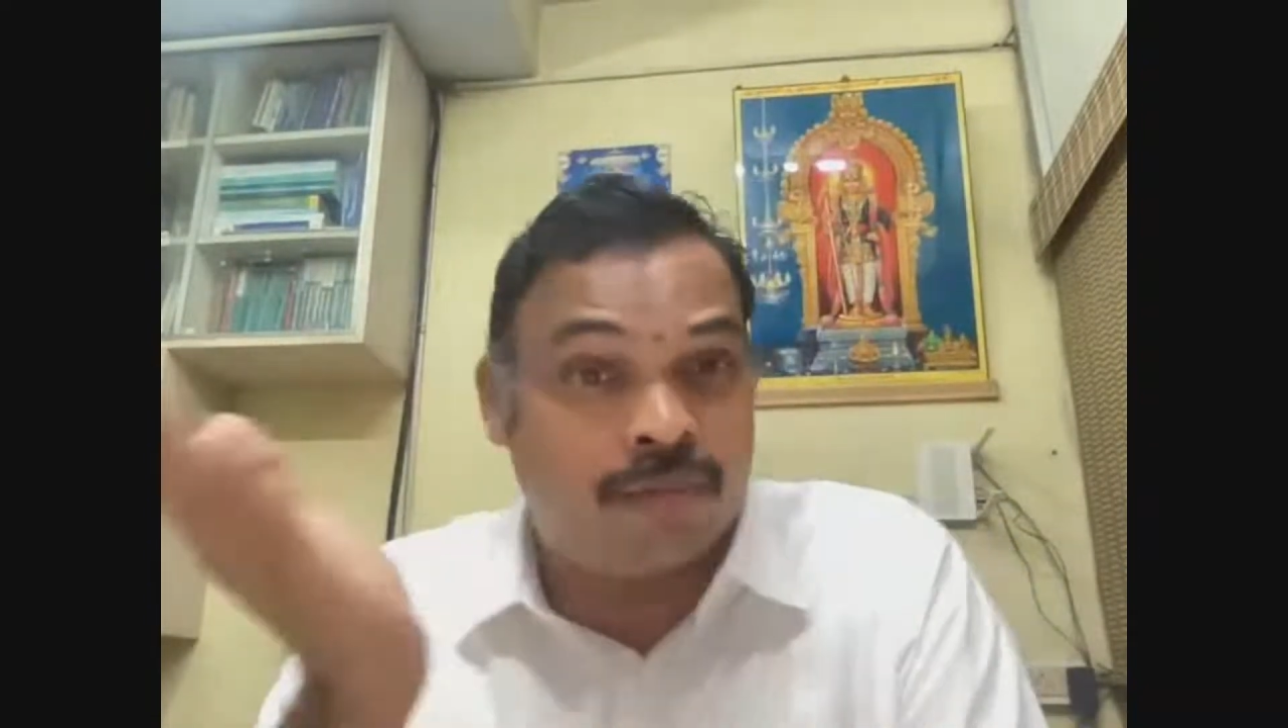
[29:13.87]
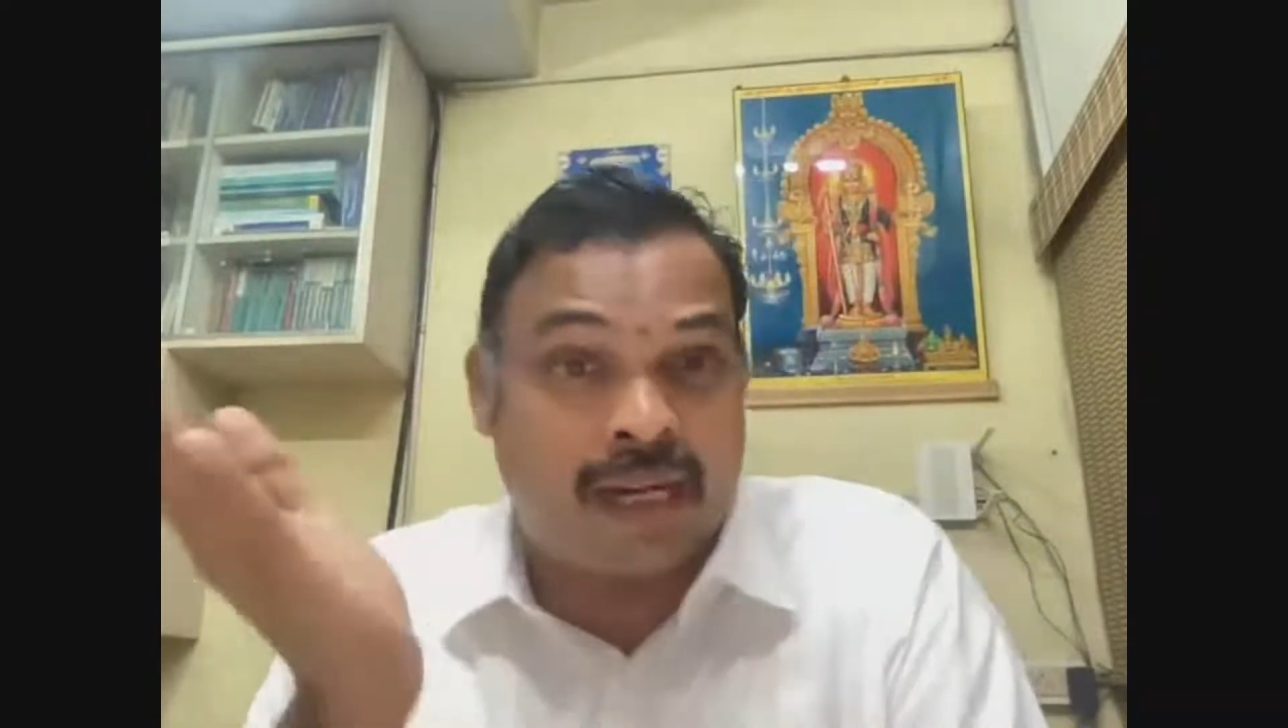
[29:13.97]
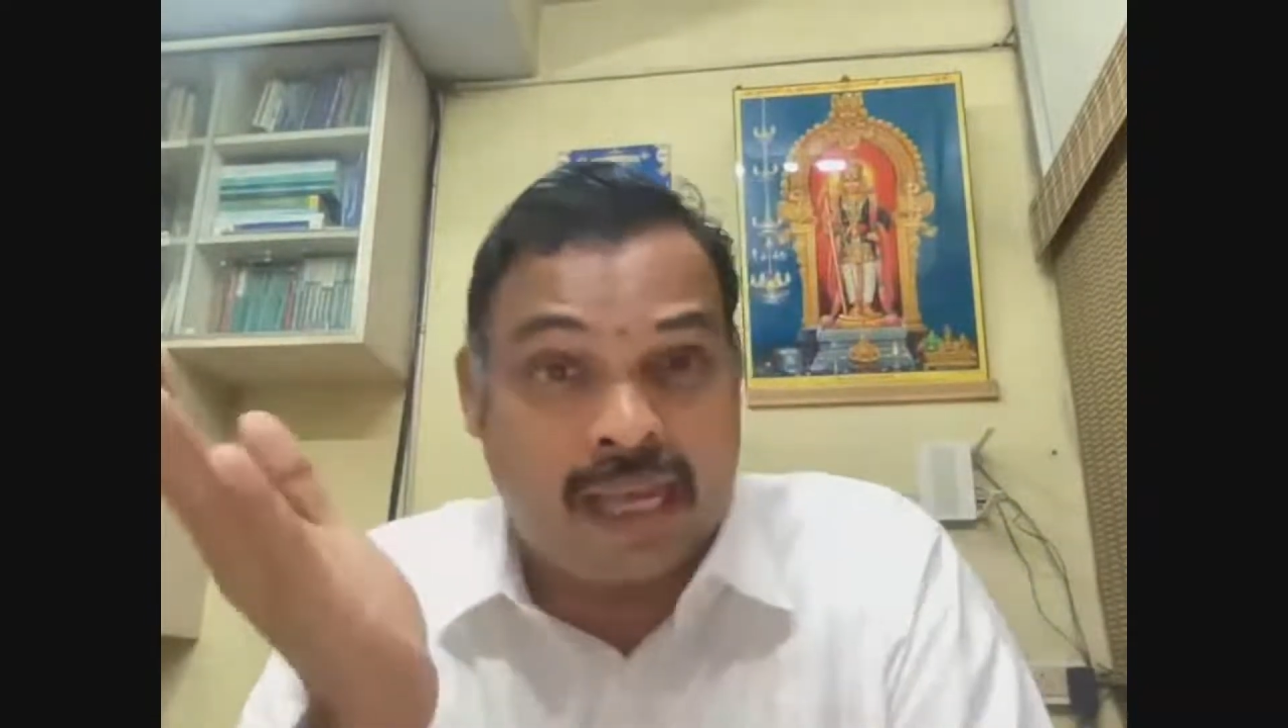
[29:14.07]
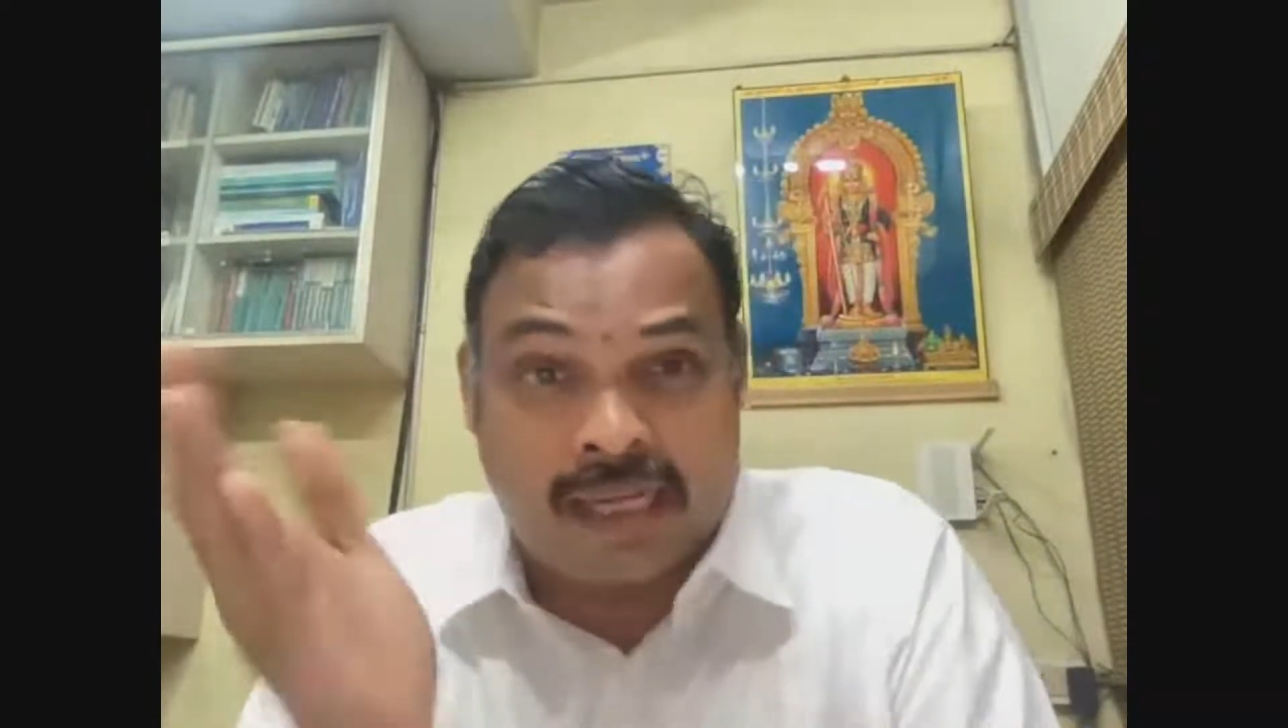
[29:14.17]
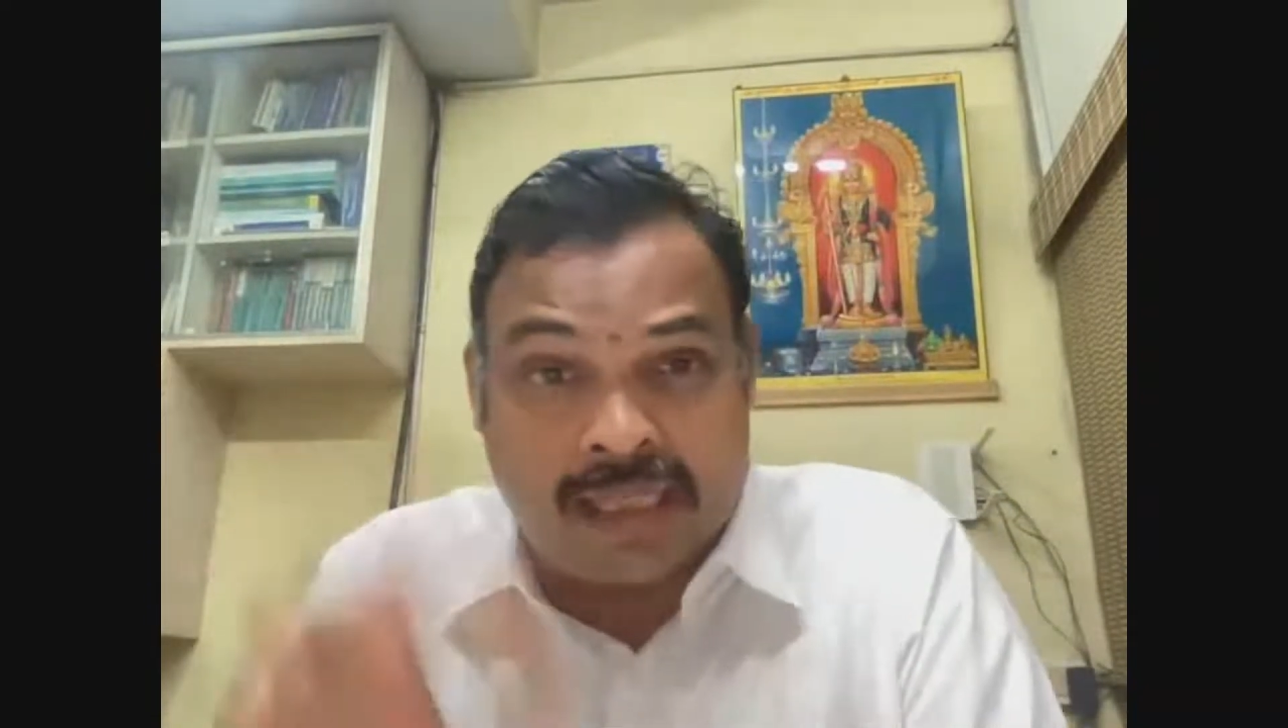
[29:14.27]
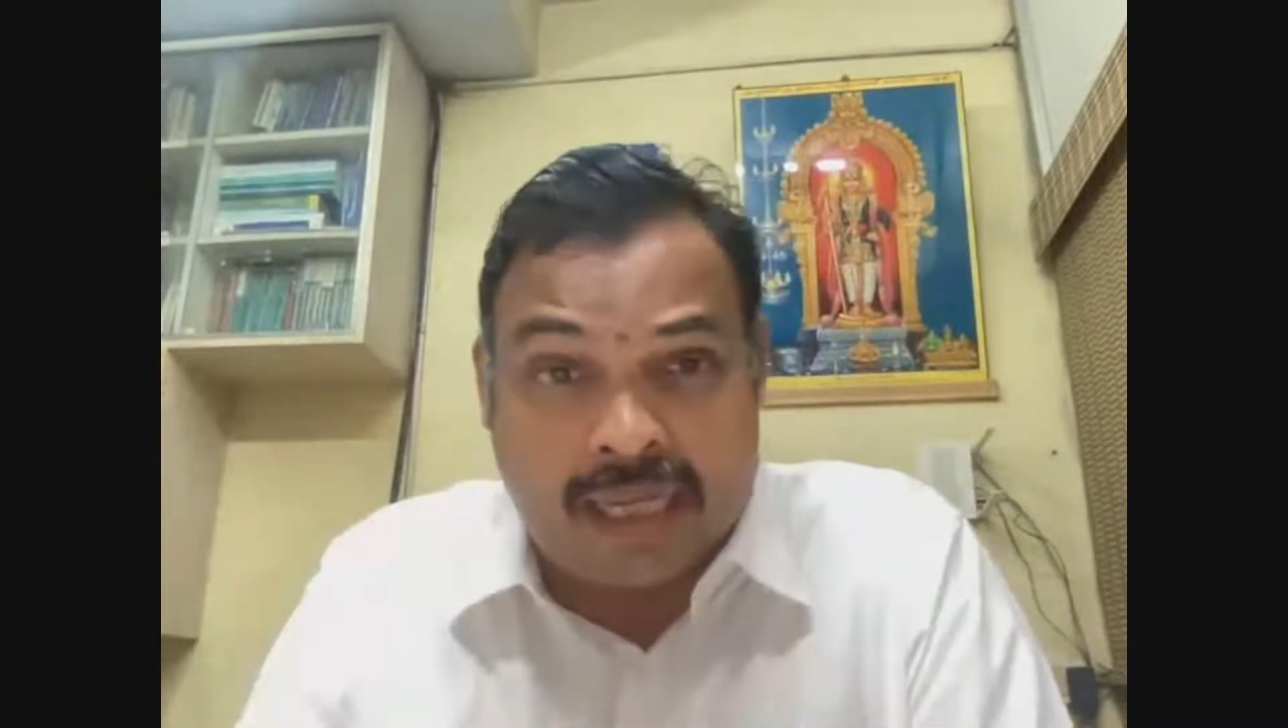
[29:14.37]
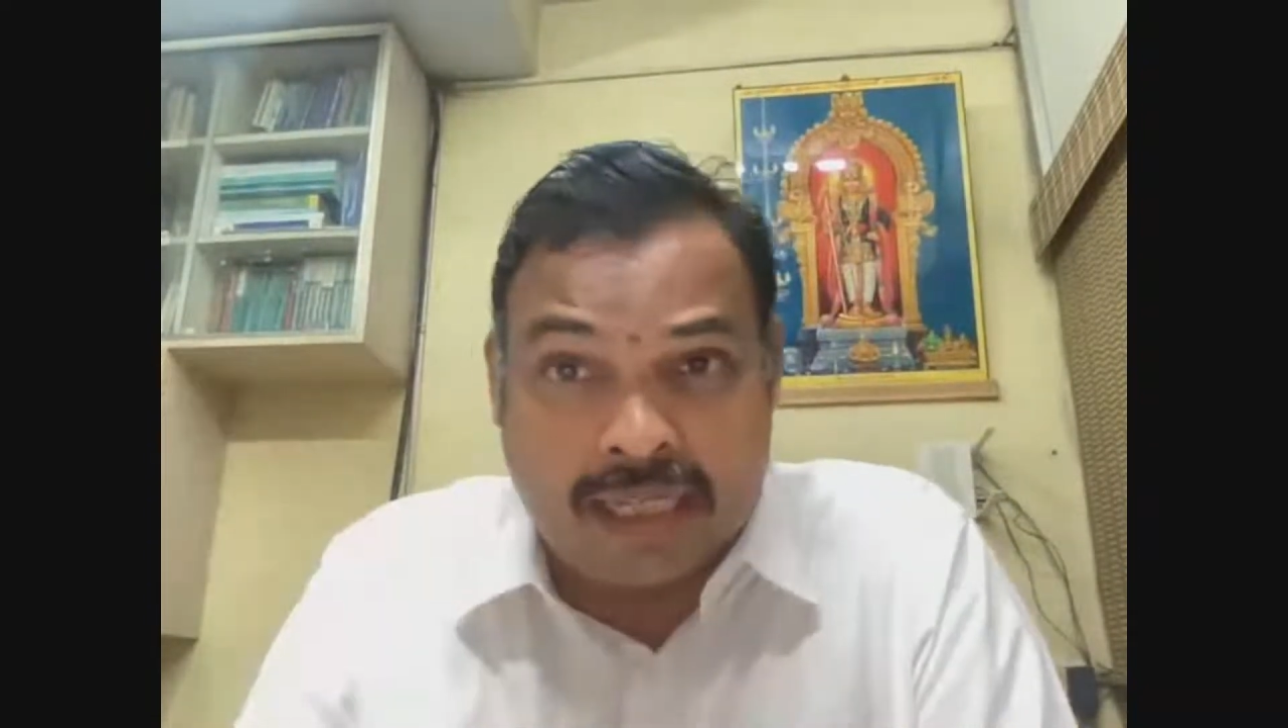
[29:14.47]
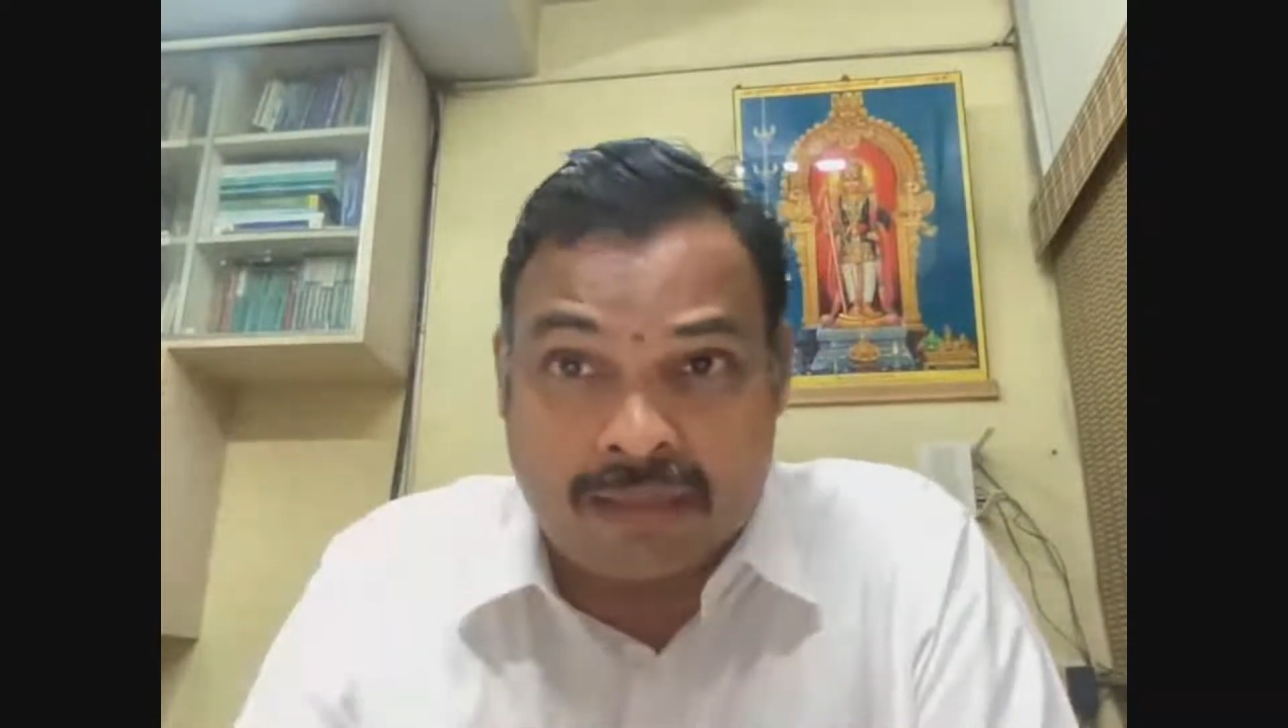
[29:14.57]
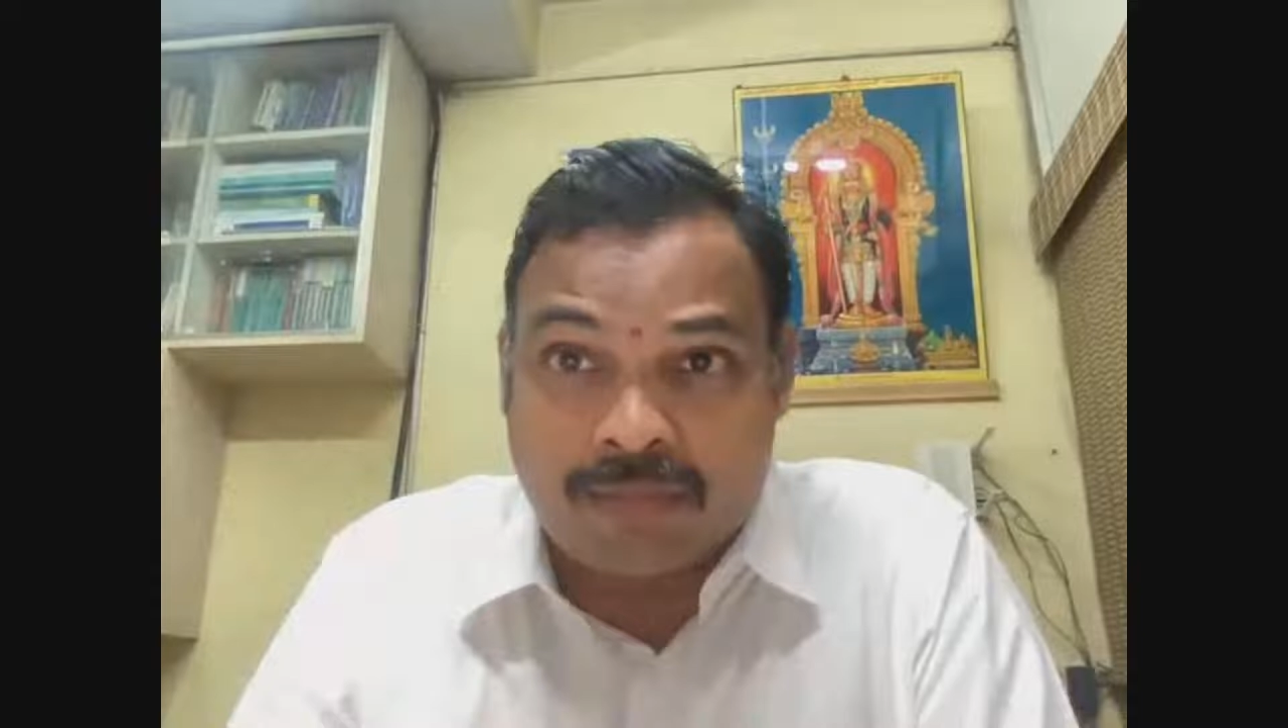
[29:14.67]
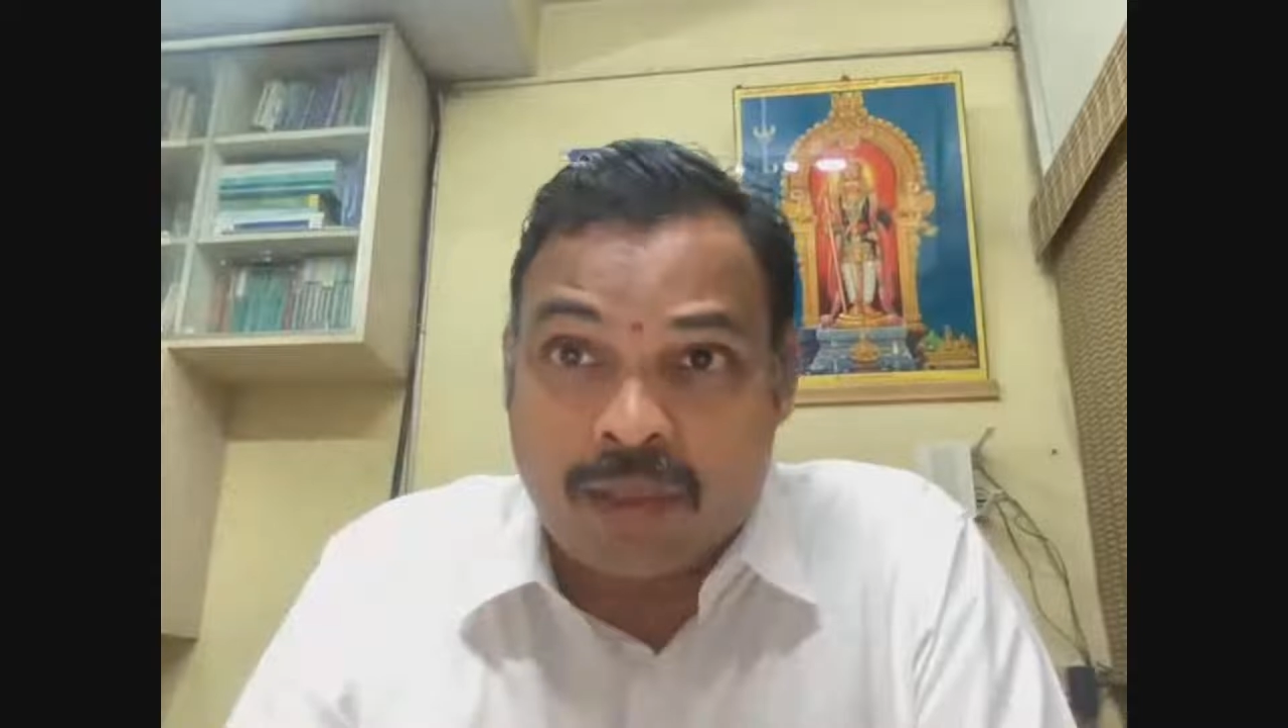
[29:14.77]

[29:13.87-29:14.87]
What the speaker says: higher education,